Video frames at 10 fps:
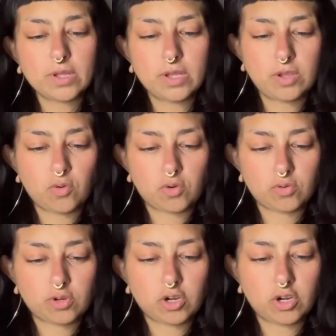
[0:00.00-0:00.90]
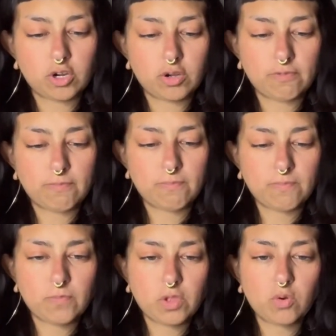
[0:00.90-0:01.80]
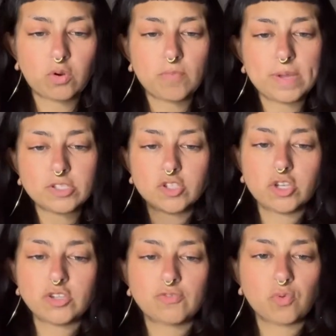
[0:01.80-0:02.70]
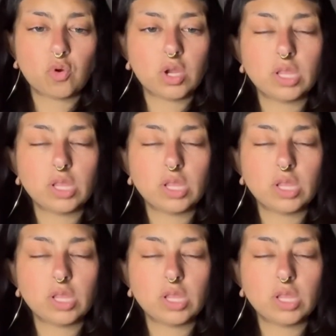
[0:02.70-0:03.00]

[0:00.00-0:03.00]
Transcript: An oracle card, oracle message for